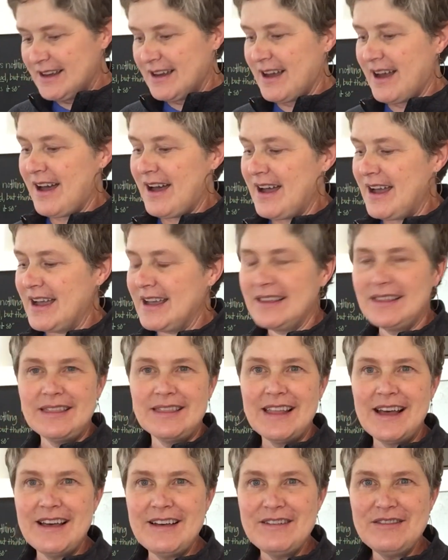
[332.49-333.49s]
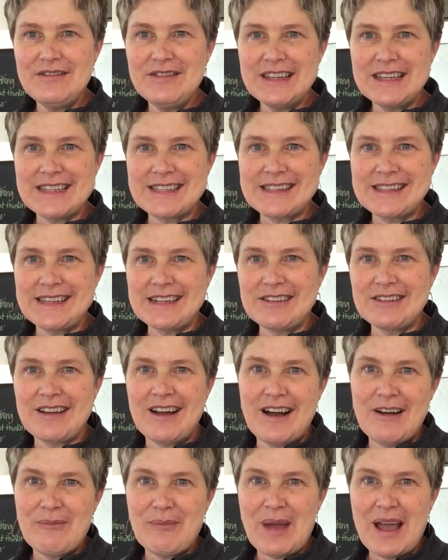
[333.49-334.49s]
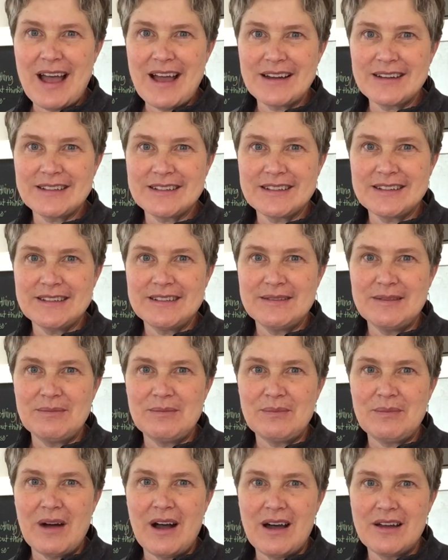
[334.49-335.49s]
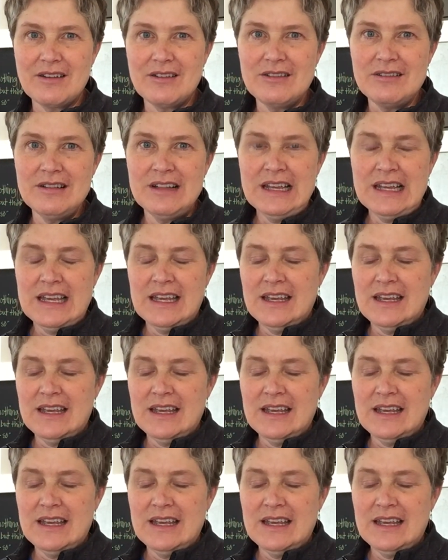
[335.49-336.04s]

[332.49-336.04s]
I love this little compact bottle.